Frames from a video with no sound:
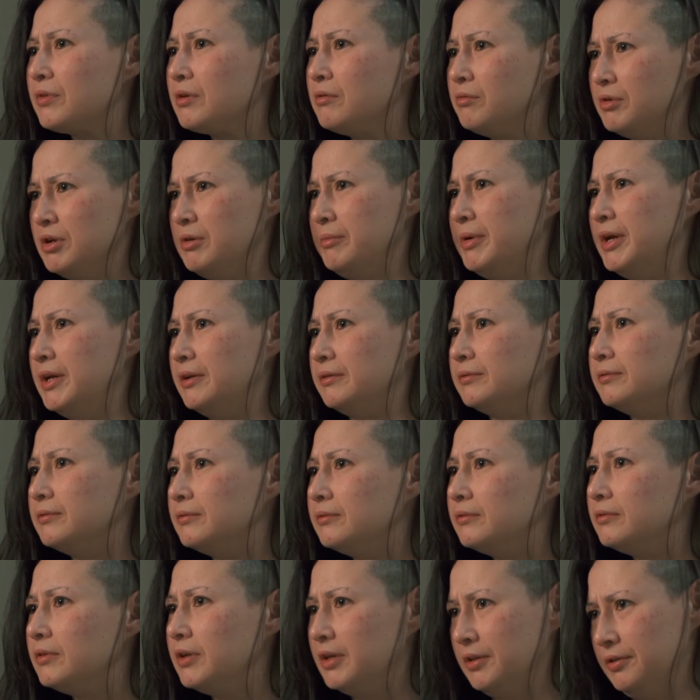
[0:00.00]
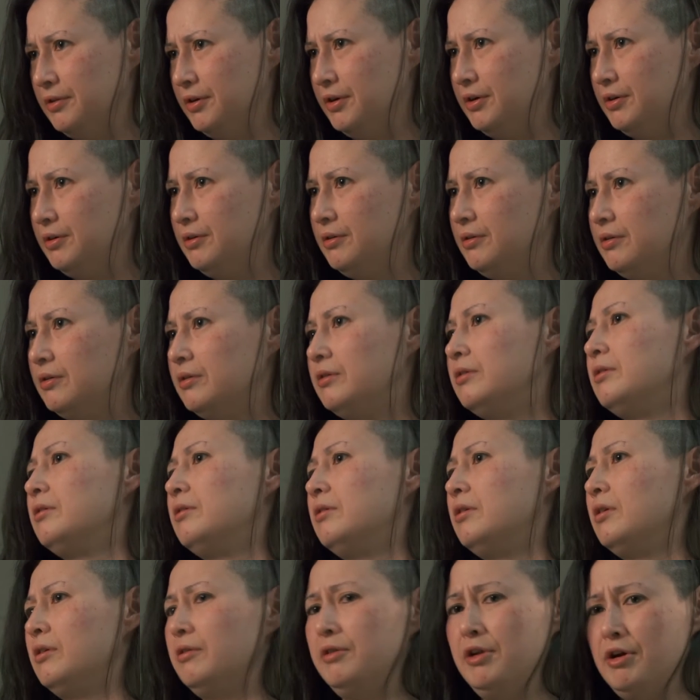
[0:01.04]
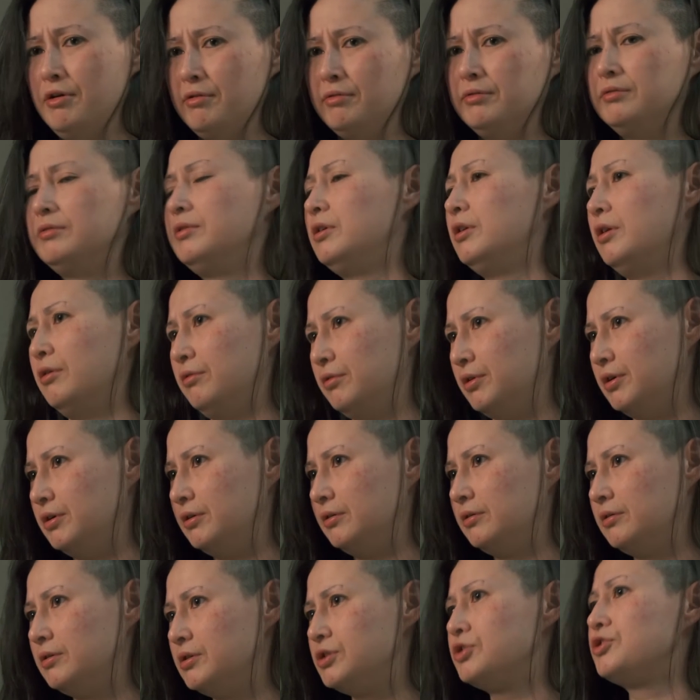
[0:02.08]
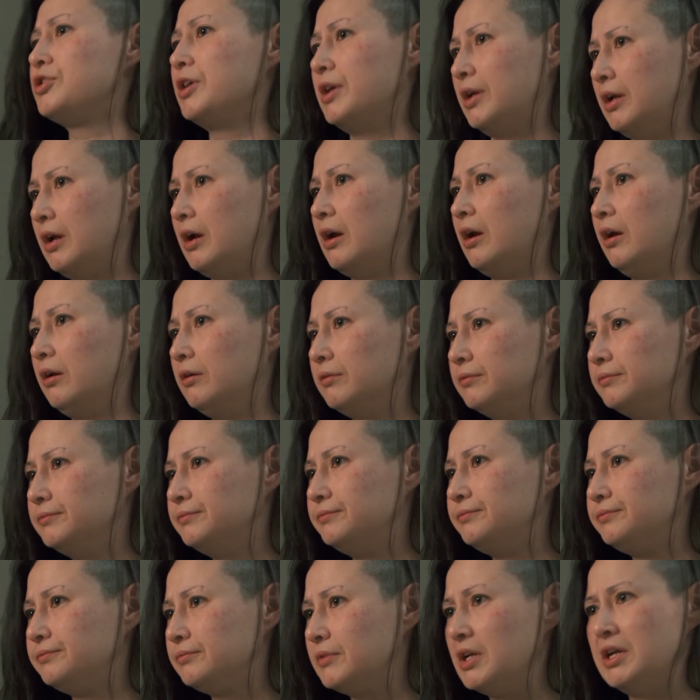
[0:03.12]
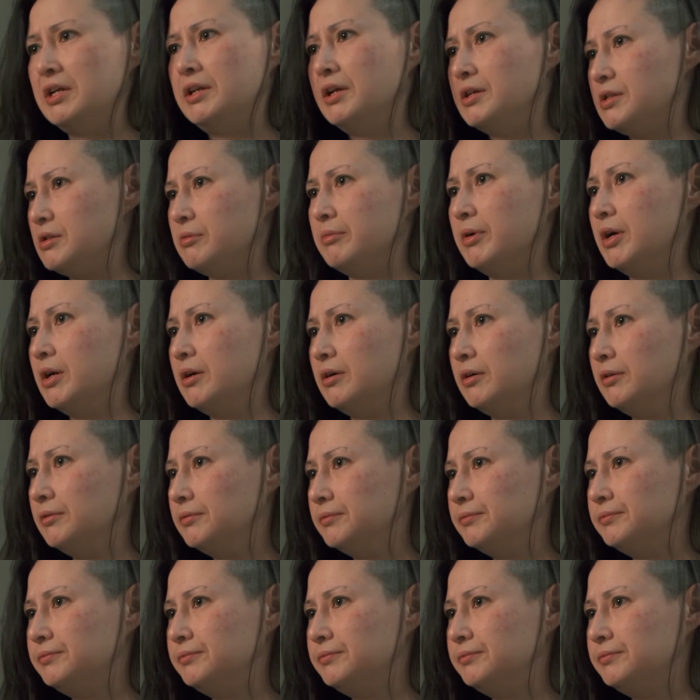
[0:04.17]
What do you mean? You didn't learn? You don't know. You don't learn because you're trying to get high. It doesn't matter.